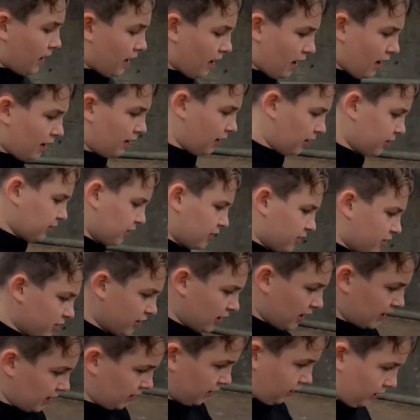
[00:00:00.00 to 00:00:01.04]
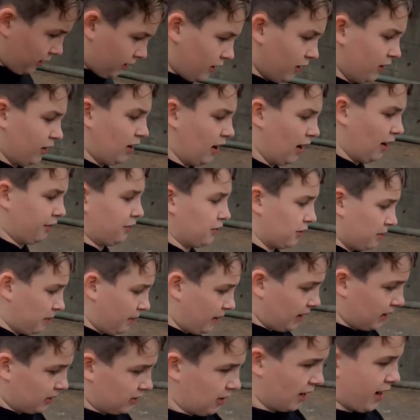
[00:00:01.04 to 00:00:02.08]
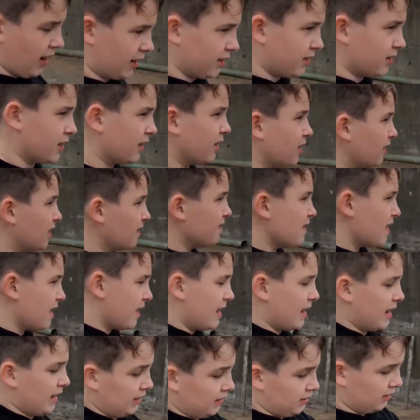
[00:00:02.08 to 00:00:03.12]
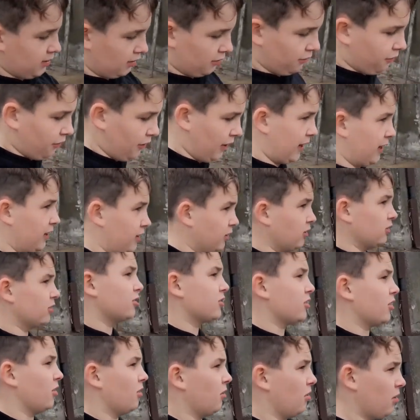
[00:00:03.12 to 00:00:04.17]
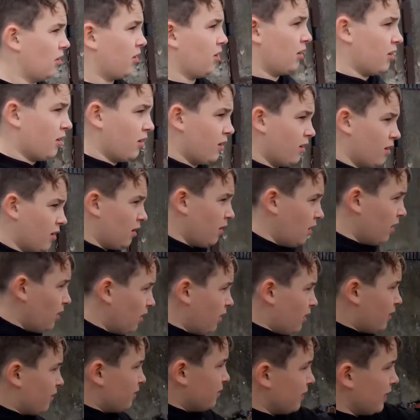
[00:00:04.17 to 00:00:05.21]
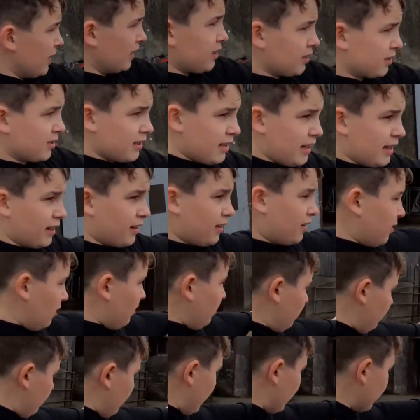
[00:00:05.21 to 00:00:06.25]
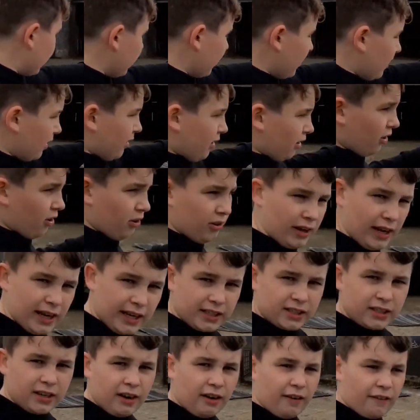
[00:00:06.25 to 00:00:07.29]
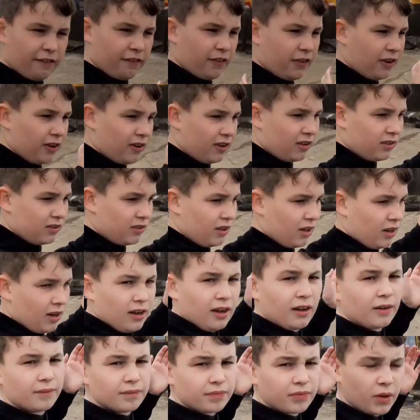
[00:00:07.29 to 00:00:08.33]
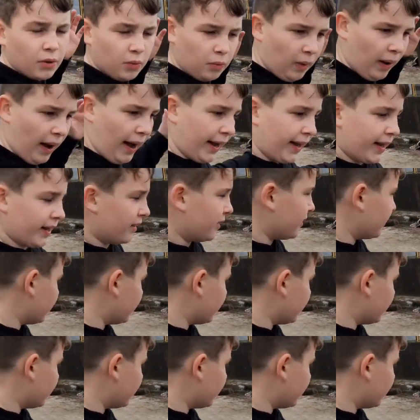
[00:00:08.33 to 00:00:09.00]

another thing that'll have to be addressed is the field. So this thing will make it a lot easier for the wagon